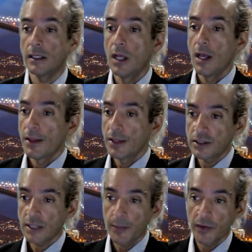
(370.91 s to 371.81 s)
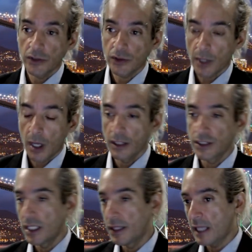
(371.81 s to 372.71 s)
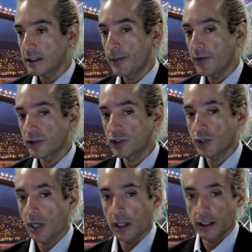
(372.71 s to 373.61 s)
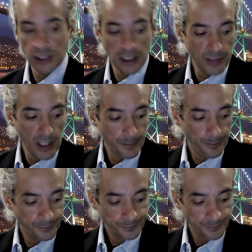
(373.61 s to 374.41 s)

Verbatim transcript: And this type of astrology and that type of astrology, but